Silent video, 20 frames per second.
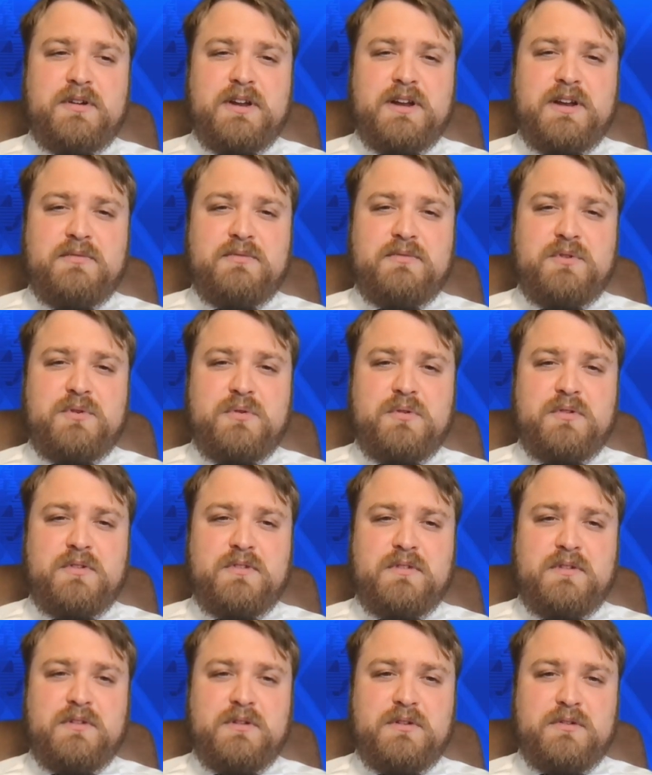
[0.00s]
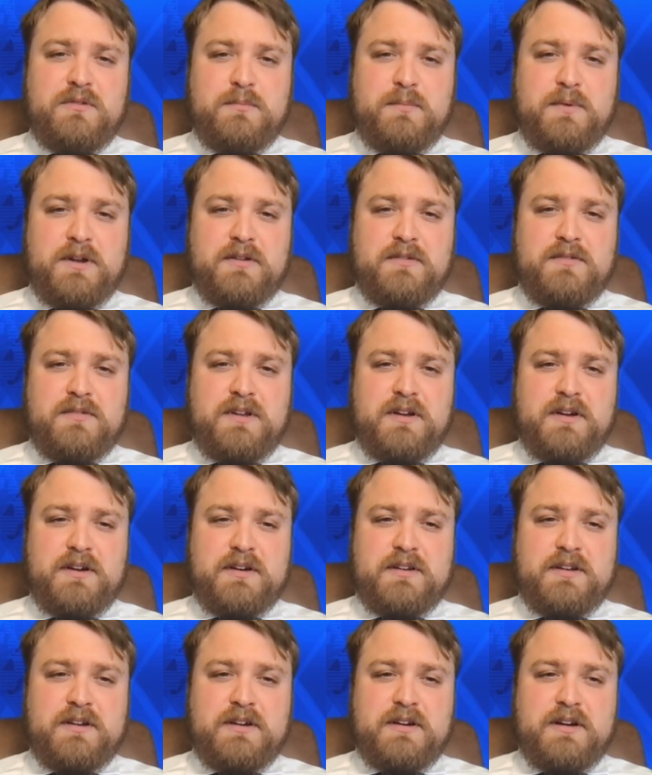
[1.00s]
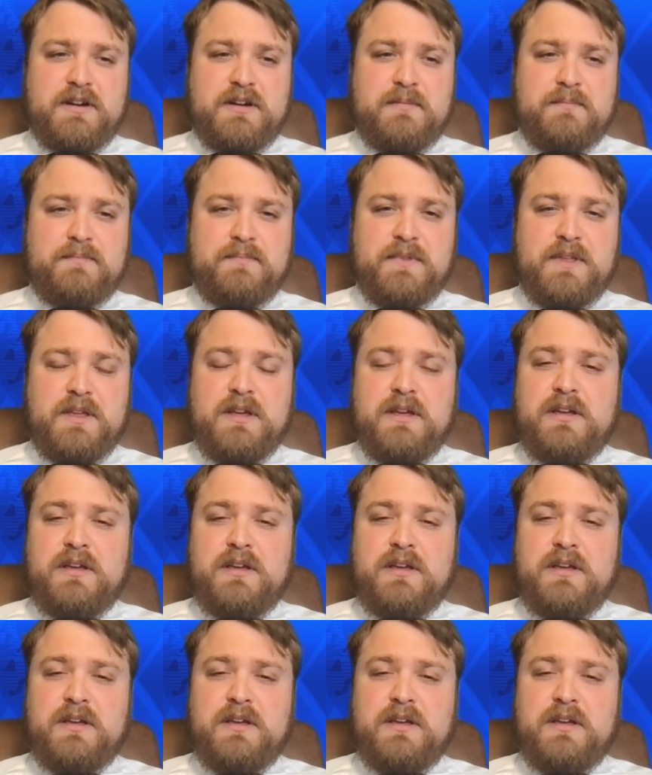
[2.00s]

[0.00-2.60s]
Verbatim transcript: and of course, losbanostalk.com.